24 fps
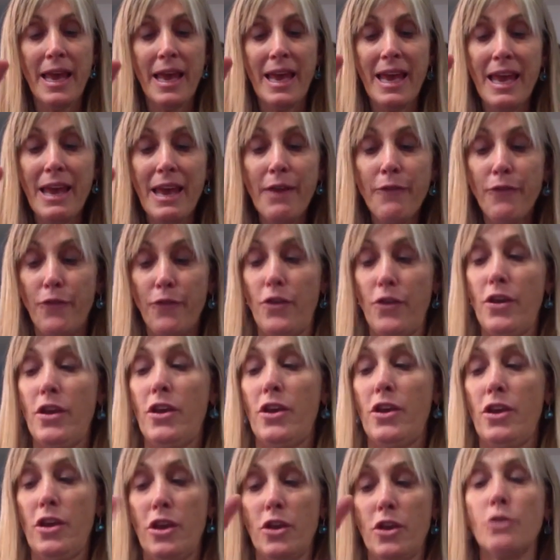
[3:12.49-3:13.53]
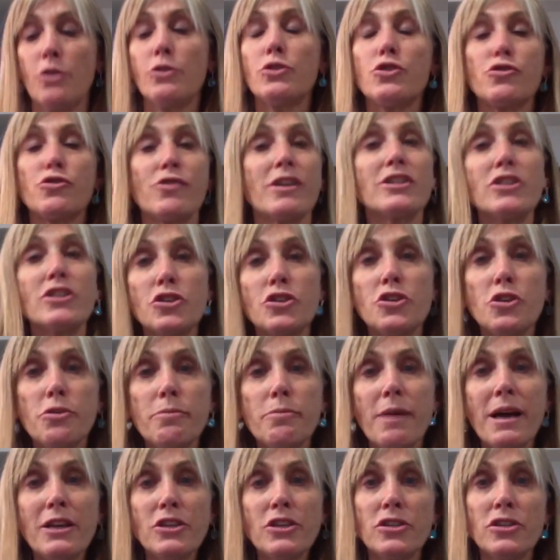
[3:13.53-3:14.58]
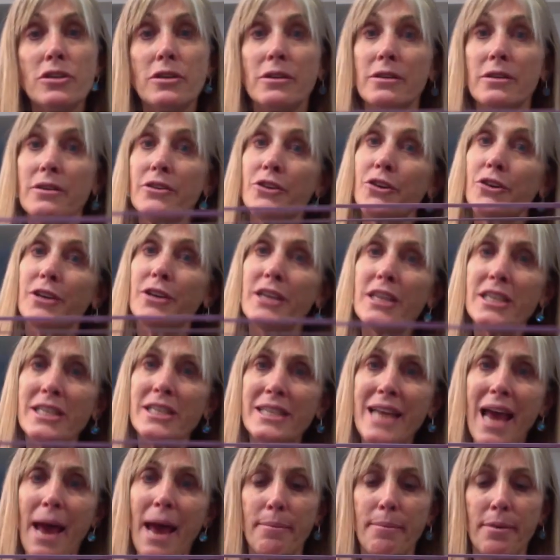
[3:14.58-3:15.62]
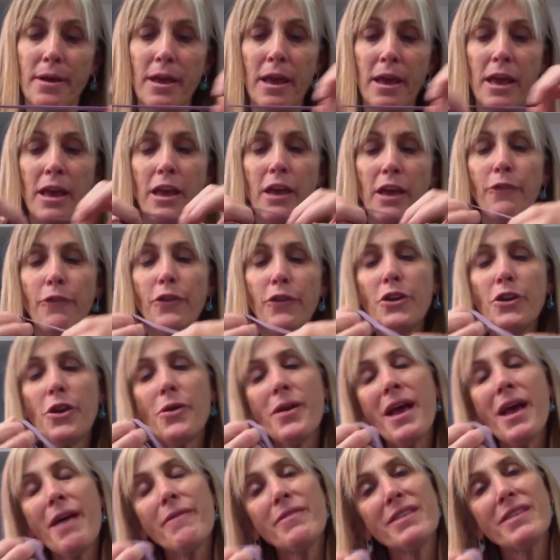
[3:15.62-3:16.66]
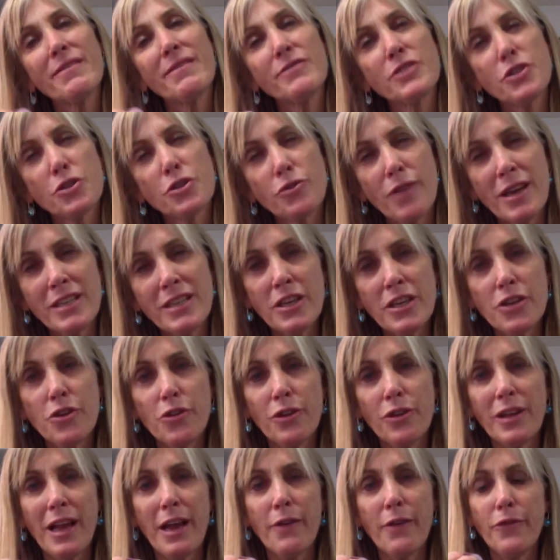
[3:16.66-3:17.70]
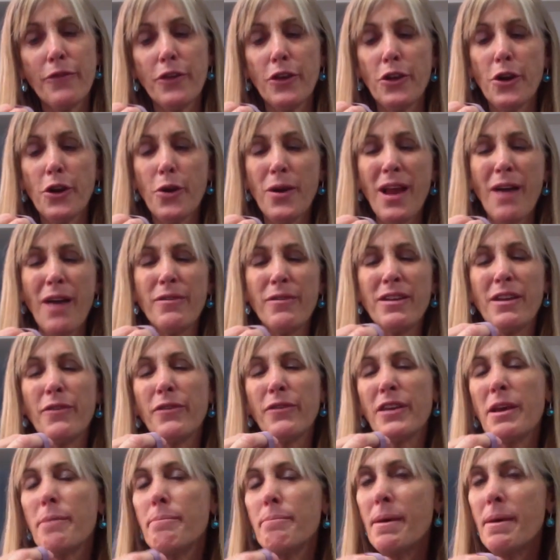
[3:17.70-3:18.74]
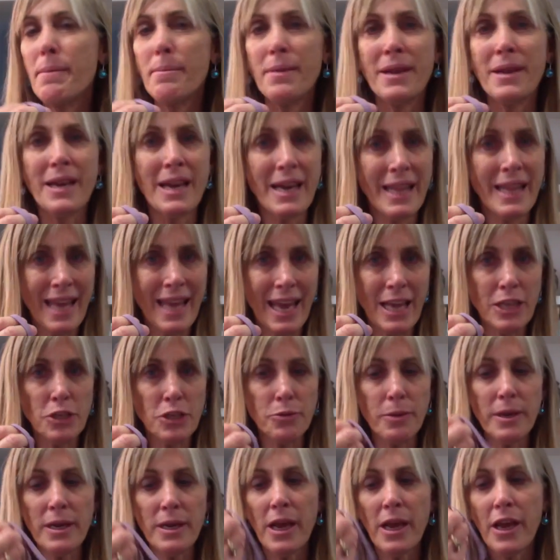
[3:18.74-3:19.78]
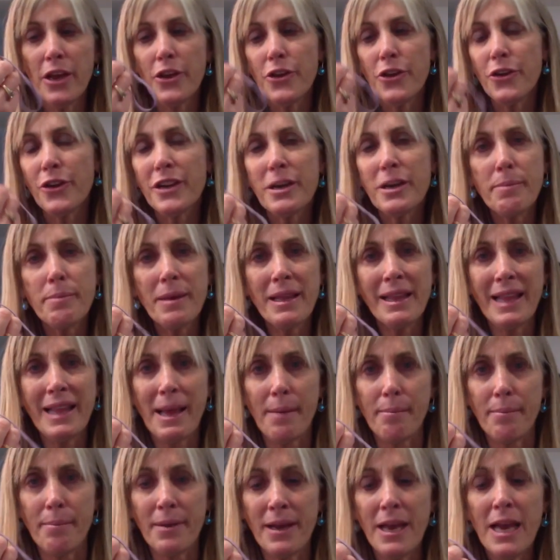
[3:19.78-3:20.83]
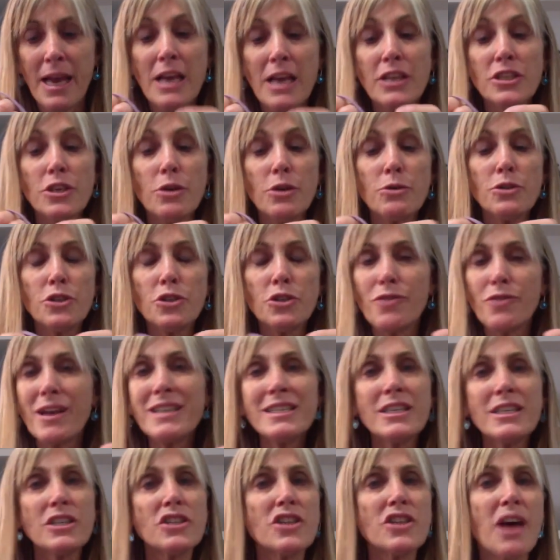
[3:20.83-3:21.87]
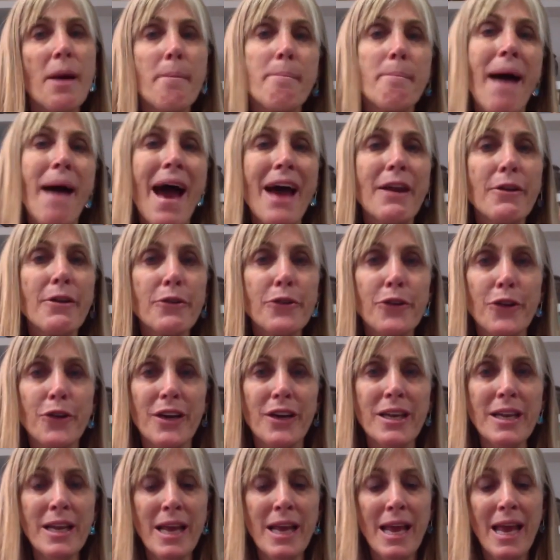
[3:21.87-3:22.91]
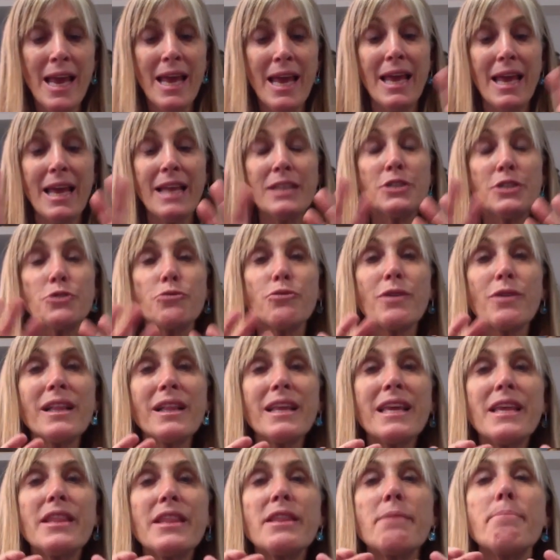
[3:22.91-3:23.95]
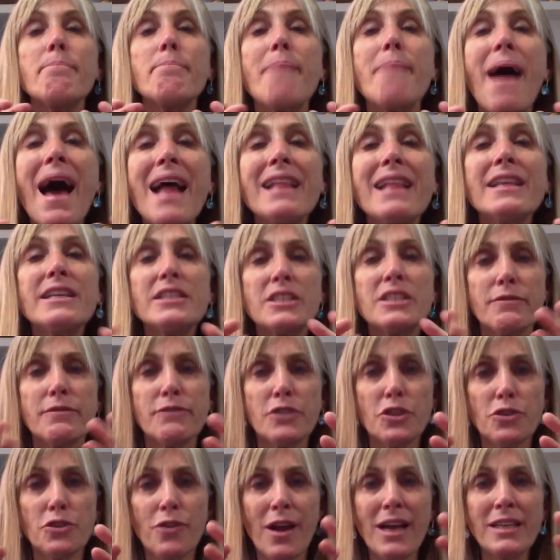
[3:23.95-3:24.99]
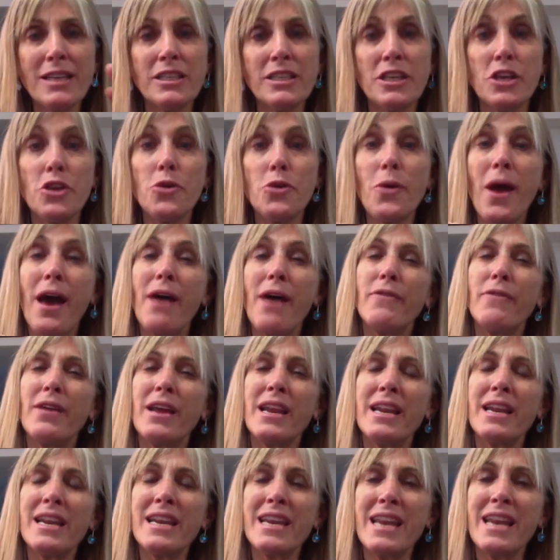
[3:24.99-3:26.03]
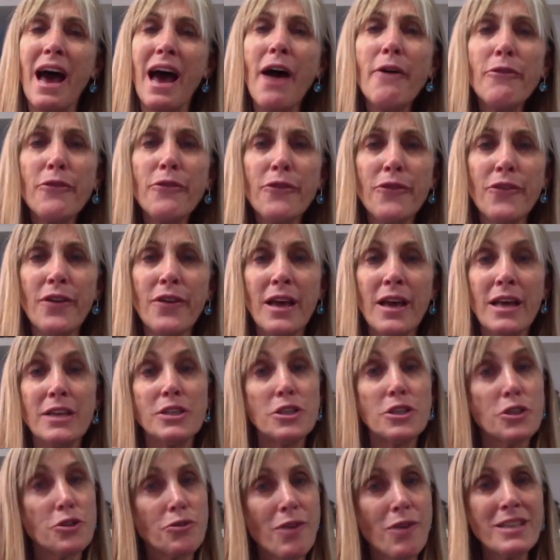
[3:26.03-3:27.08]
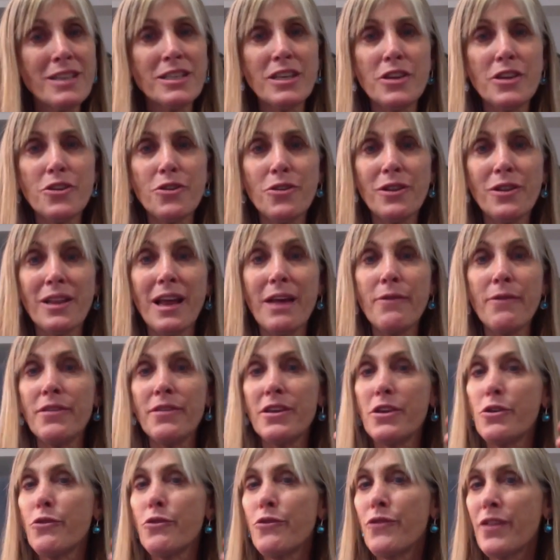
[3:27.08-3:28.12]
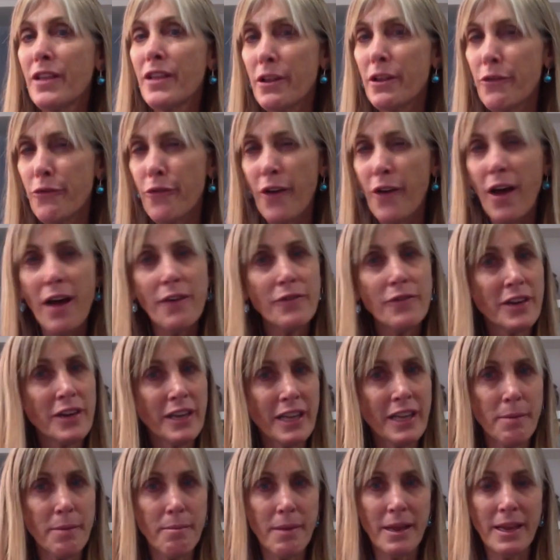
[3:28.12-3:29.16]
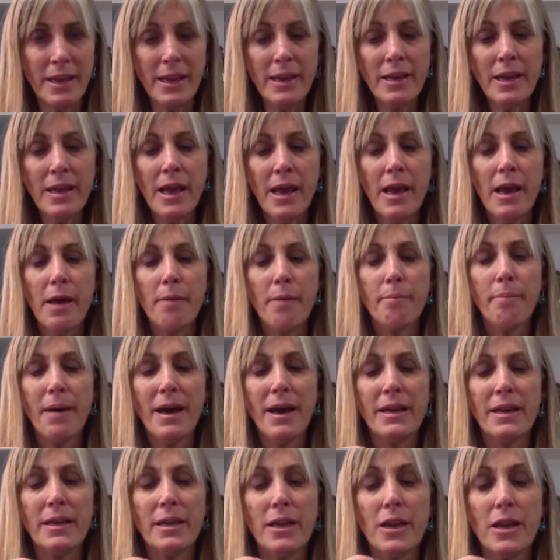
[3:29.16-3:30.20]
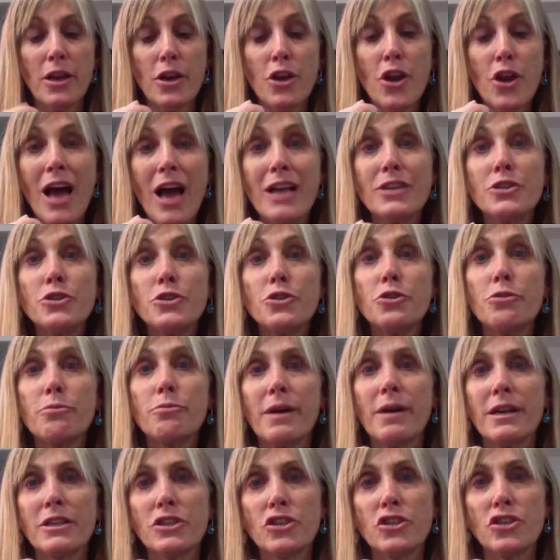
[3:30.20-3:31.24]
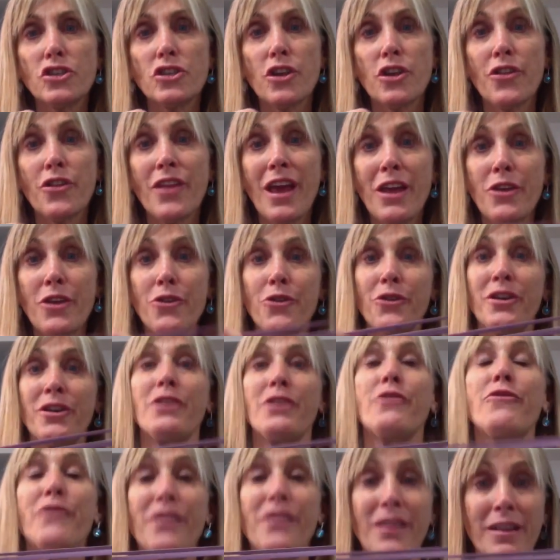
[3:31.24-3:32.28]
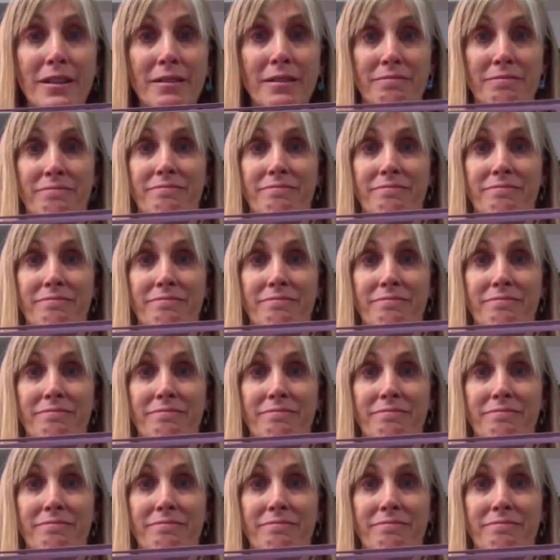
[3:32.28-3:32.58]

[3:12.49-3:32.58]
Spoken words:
If you stretch it too much, you're going to snap. If you don't have enough stress in your life, you don't have enough commitment and engagement, you're going to be limp. So stress is not bad or good. It's really the balance of stress, that you have enough stress in your life that you feel involved and committed, but not too much that you're going to feel